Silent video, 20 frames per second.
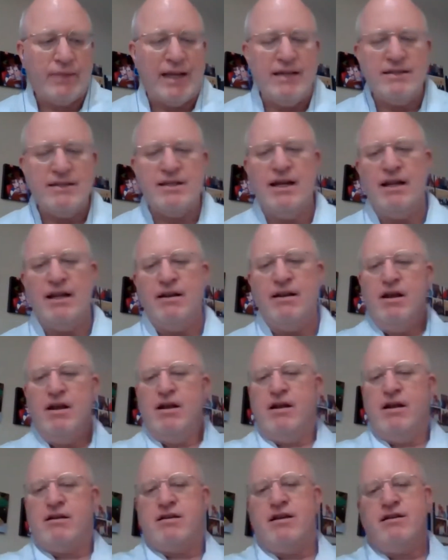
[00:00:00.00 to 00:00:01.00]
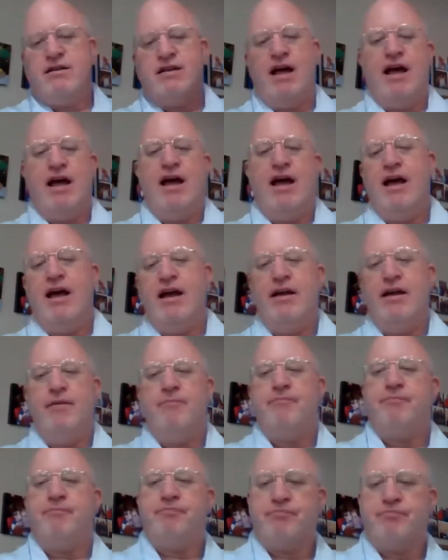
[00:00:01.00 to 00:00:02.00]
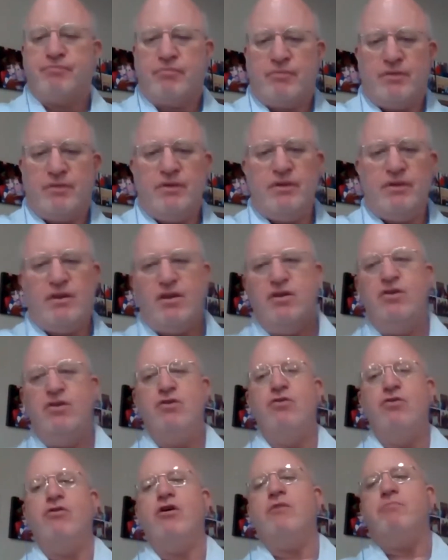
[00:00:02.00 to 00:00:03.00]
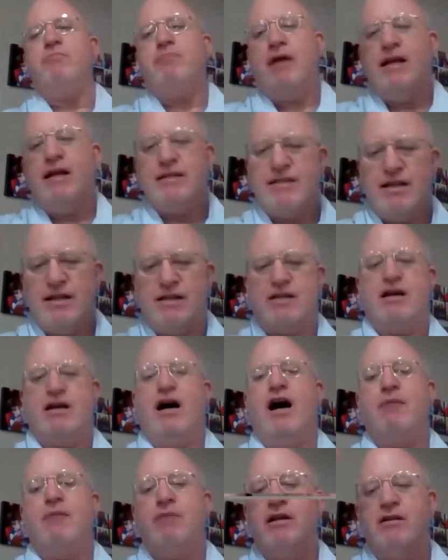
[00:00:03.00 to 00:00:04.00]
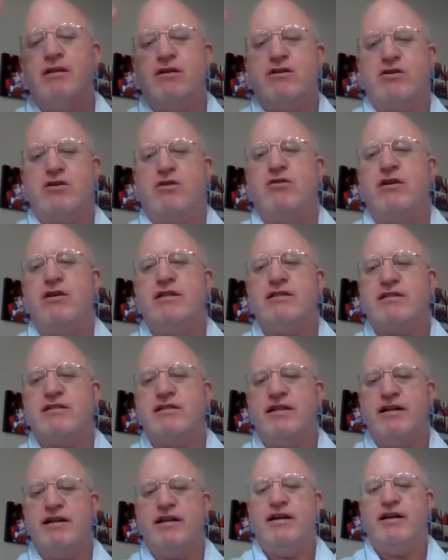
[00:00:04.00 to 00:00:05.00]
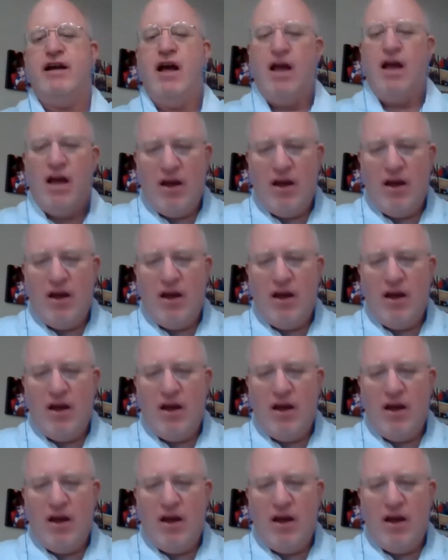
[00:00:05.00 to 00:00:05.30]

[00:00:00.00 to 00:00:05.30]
said, "Today Europe has a common currency